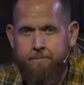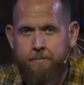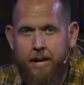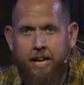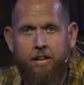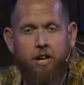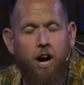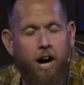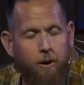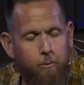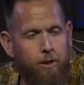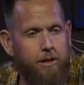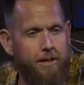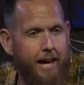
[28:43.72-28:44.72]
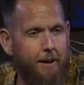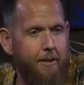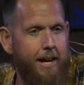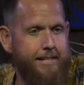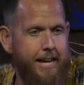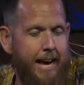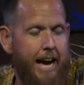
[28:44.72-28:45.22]
And God will allow
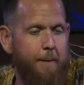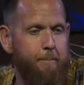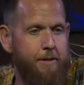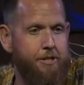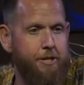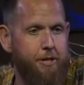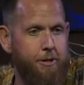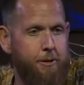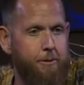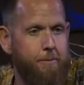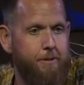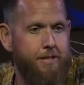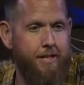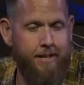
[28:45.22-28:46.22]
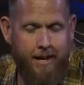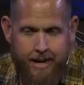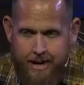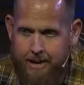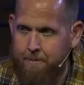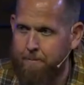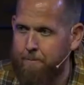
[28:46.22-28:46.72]
that to happen to you
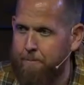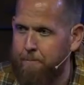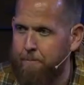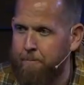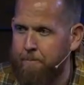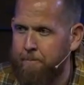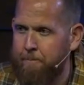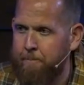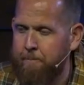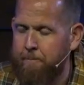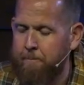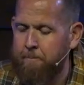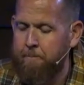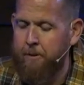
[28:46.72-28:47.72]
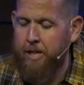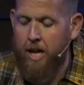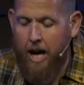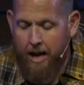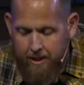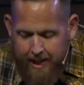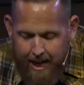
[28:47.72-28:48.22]
tonight.
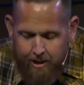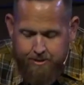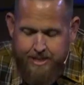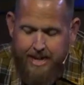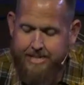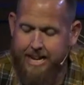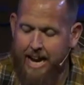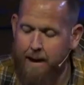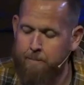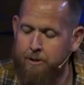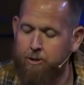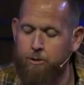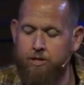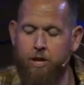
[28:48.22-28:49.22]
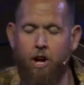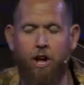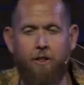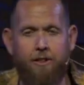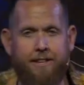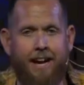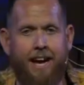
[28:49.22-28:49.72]
God allows that to happen to us all
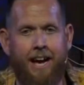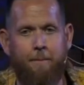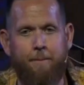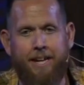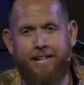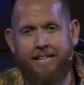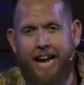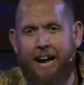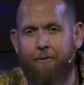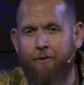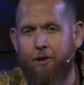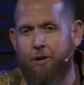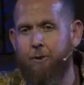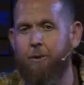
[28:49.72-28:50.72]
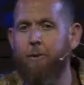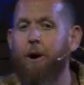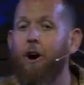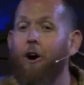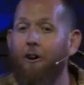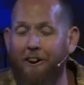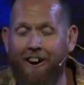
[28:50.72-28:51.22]
the time because after you
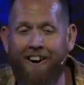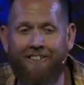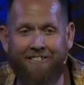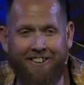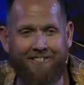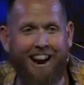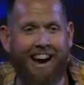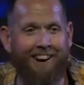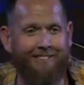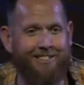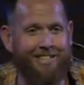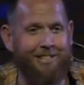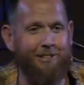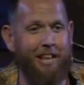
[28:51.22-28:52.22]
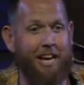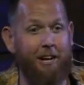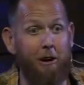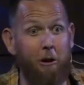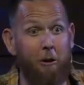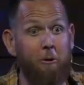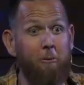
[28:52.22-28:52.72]
are on the ground and you're like,
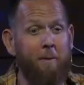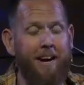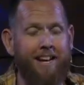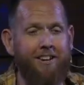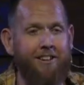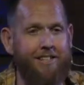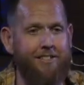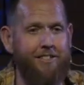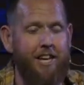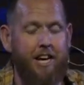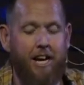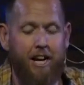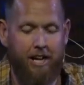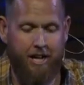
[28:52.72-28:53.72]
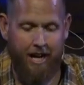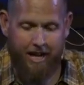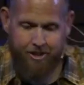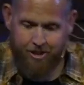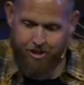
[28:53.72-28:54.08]
oh my goodness, God just